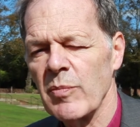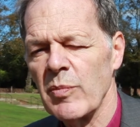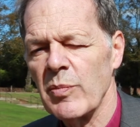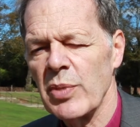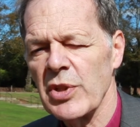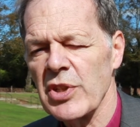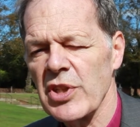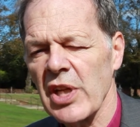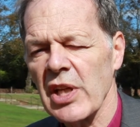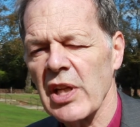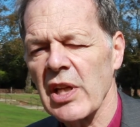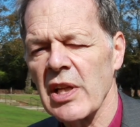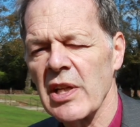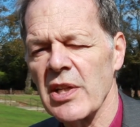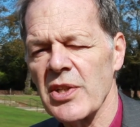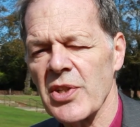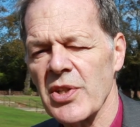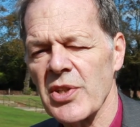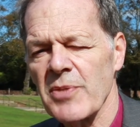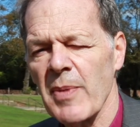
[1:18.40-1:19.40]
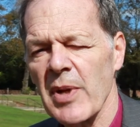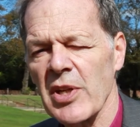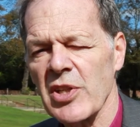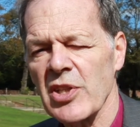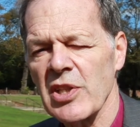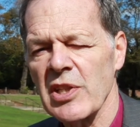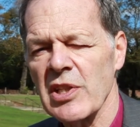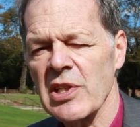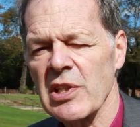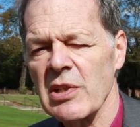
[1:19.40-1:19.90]
particularly as a
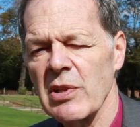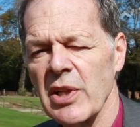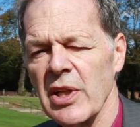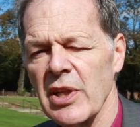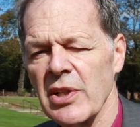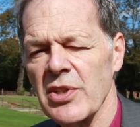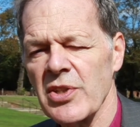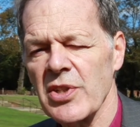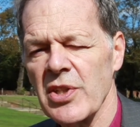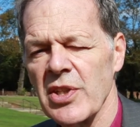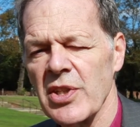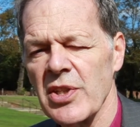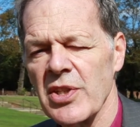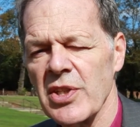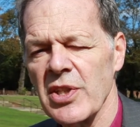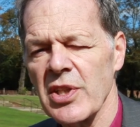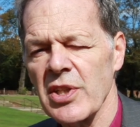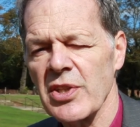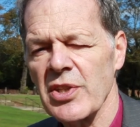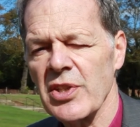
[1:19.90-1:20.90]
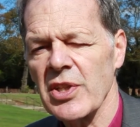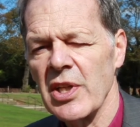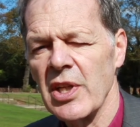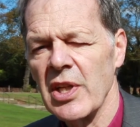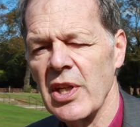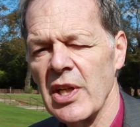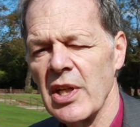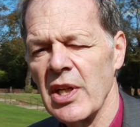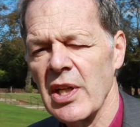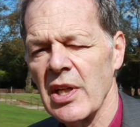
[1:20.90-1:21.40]
specialist looking at statistics
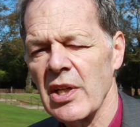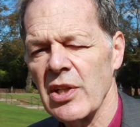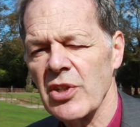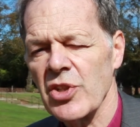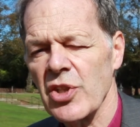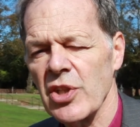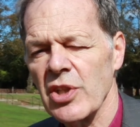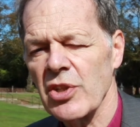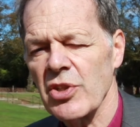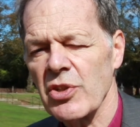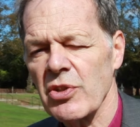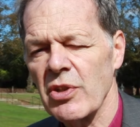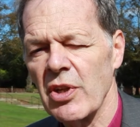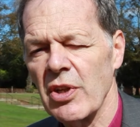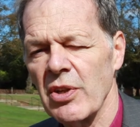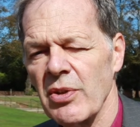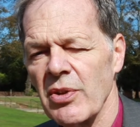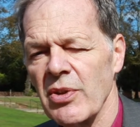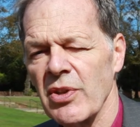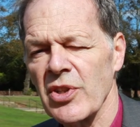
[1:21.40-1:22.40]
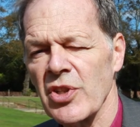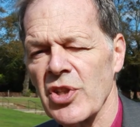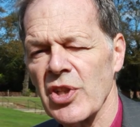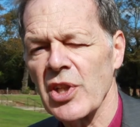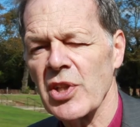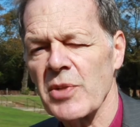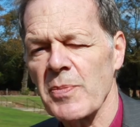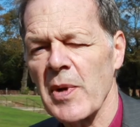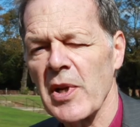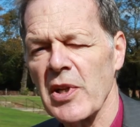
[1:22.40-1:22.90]
and church growth and
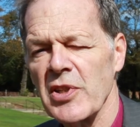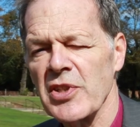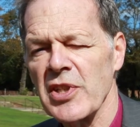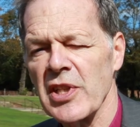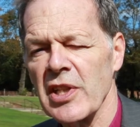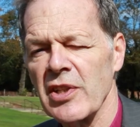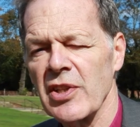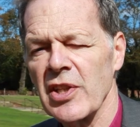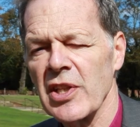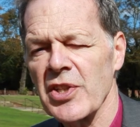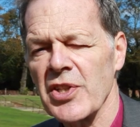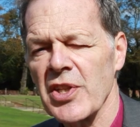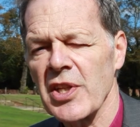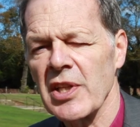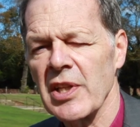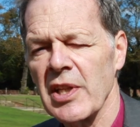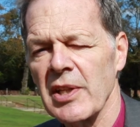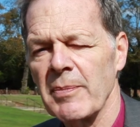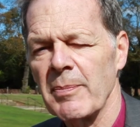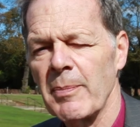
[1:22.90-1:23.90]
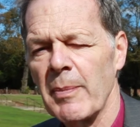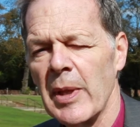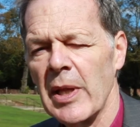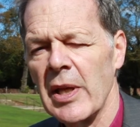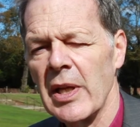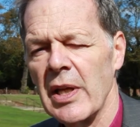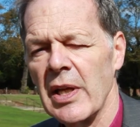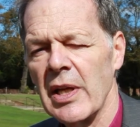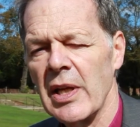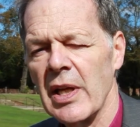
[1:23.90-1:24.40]
church planting and things like that.
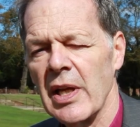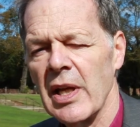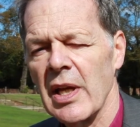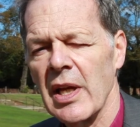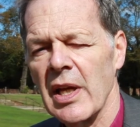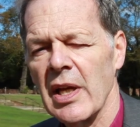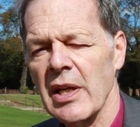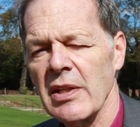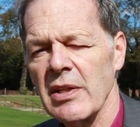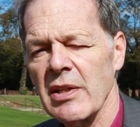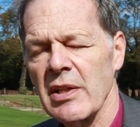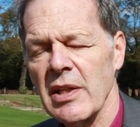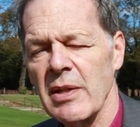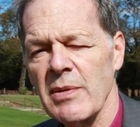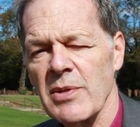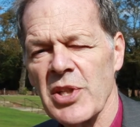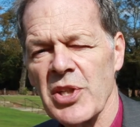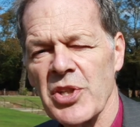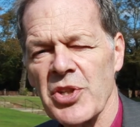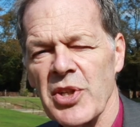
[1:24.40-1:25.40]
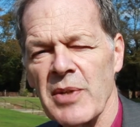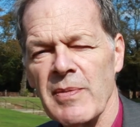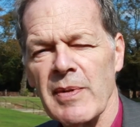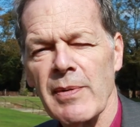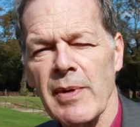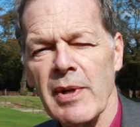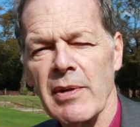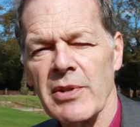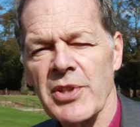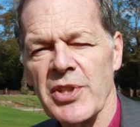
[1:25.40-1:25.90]
And he was extremely
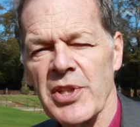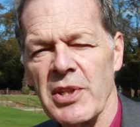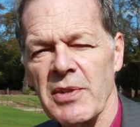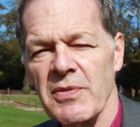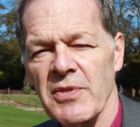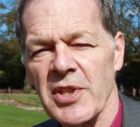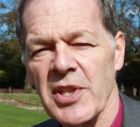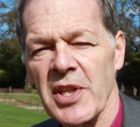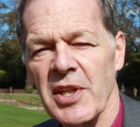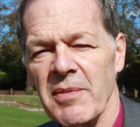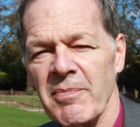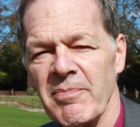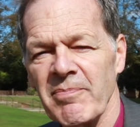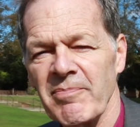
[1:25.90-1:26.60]
well received today.